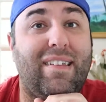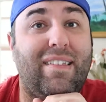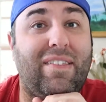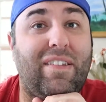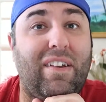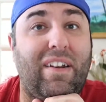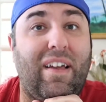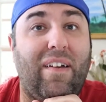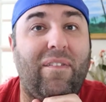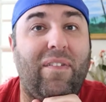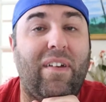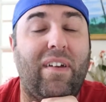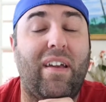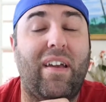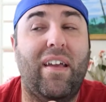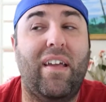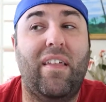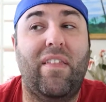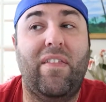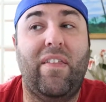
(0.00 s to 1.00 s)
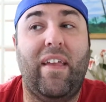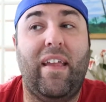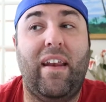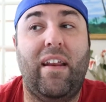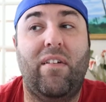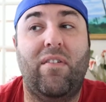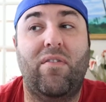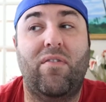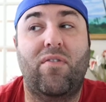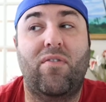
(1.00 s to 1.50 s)
They're not very, they
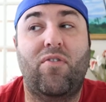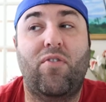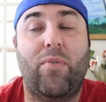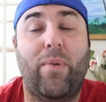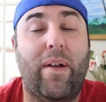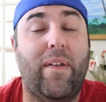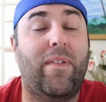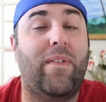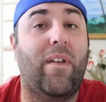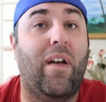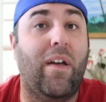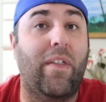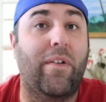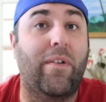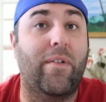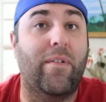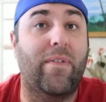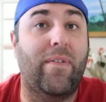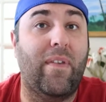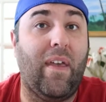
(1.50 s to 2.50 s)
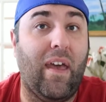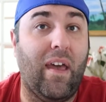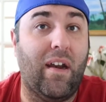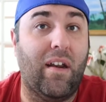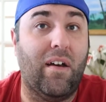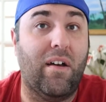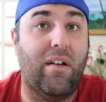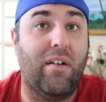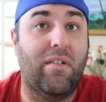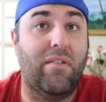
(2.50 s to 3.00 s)
don't trust others at
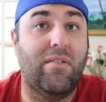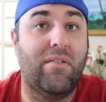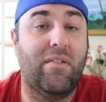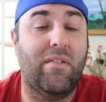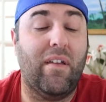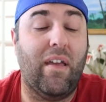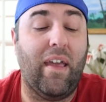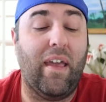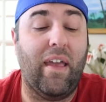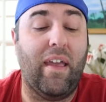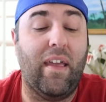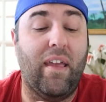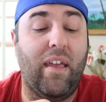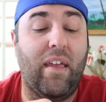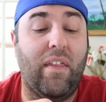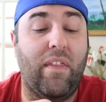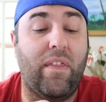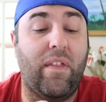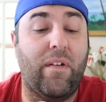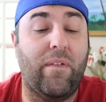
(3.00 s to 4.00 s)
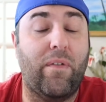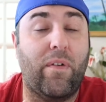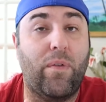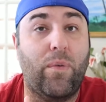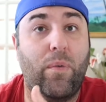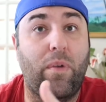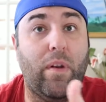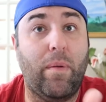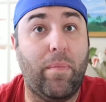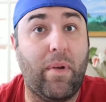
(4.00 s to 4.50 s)
all. And they're
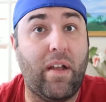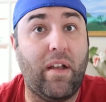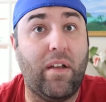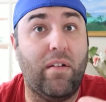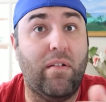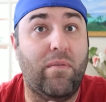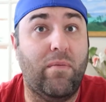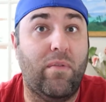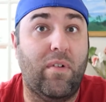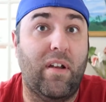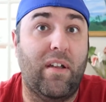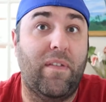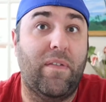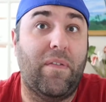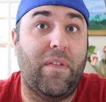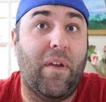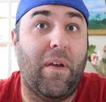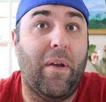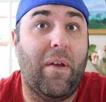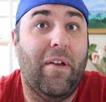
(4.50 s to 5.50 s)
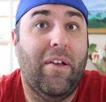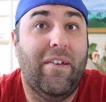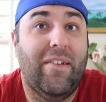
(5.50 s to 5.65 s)
first one to break one, uh, so.